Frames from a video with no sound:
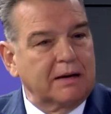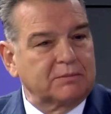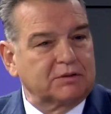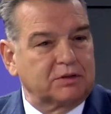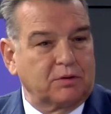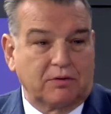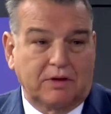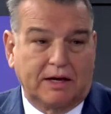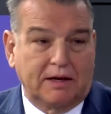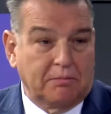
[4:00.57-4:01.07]
So
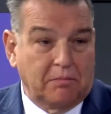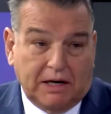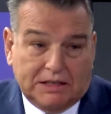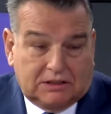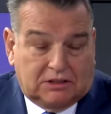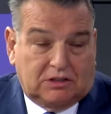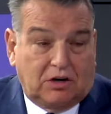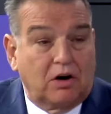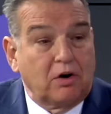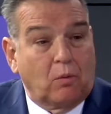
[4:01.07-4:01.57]
they might
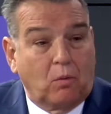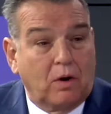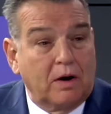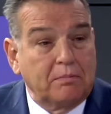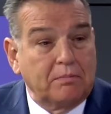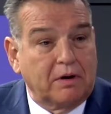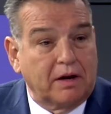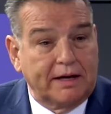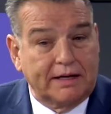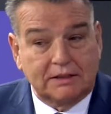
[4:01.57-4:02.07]
start one
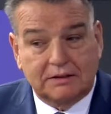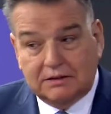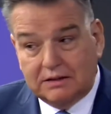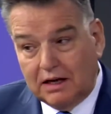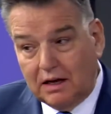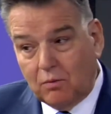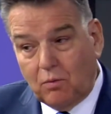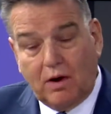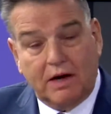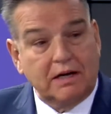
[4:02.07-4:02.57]
place
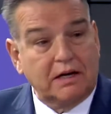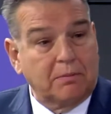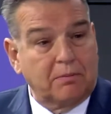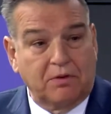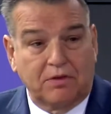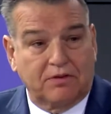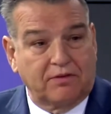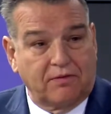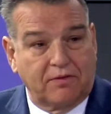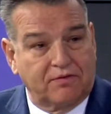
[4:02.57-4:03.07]
and wind up with
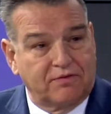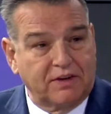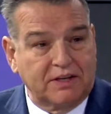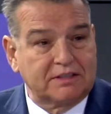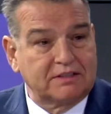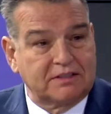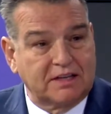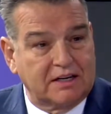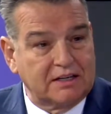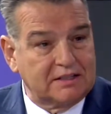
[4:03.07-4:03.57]
a fixed
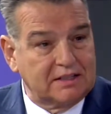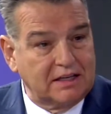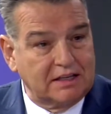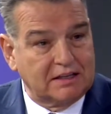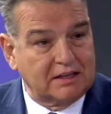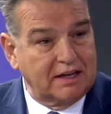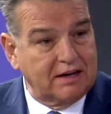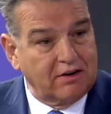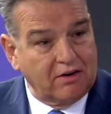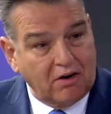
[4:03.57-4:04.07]
set of teeth
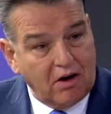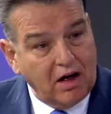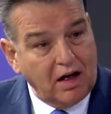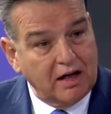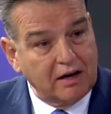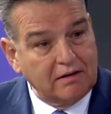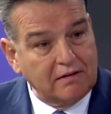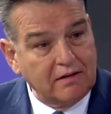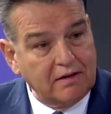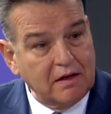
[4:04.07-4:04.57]
later
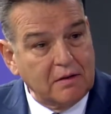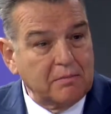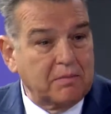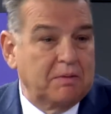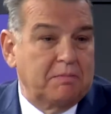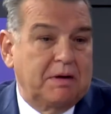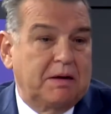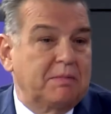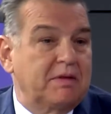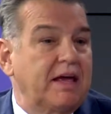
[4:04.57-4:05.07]
on, but
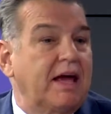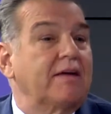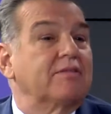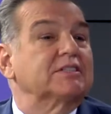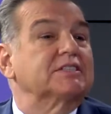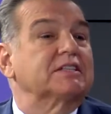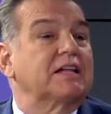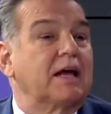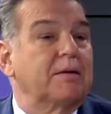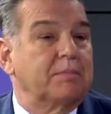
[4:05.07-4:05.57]
maybe they have a
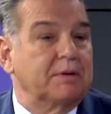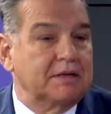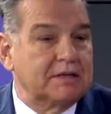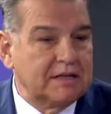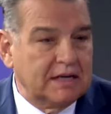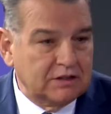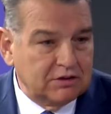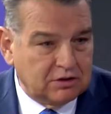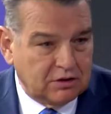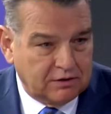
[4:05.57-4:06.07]
snap-in
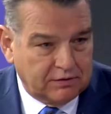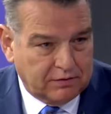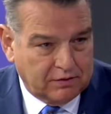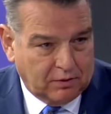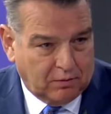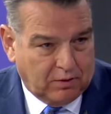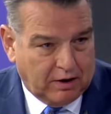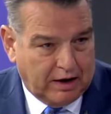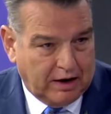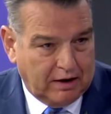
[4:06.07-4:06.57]
denture for a
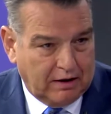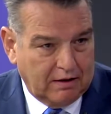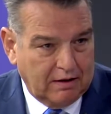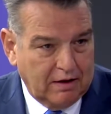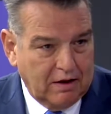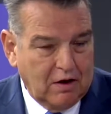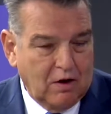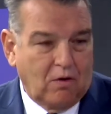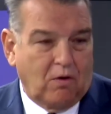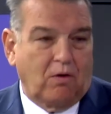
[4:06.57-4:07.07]
while.
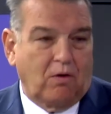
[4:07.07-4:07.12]
Okay.